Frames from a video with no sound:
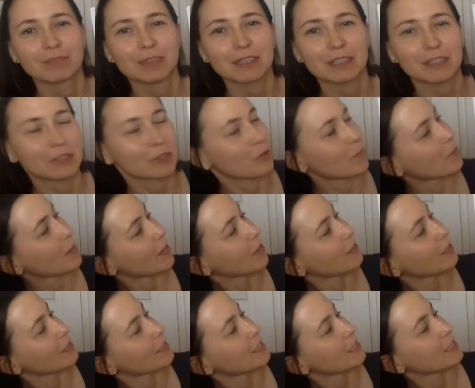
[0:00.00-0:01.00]
The little
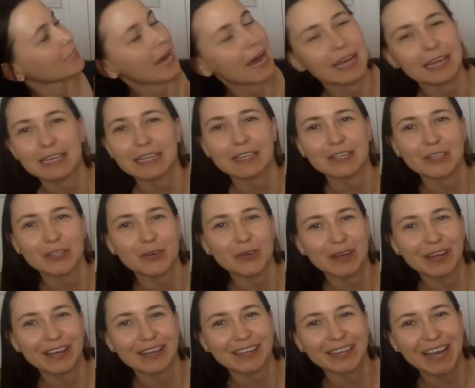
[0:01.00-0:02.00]
parrot says, I can do
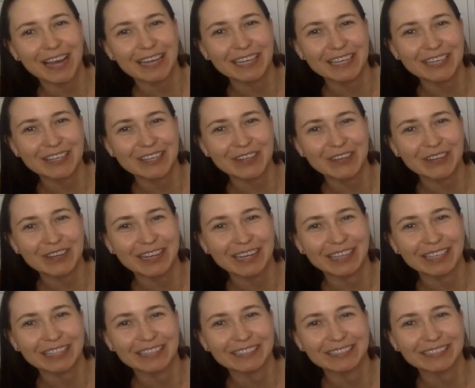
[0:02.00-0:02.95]
it, I can do it.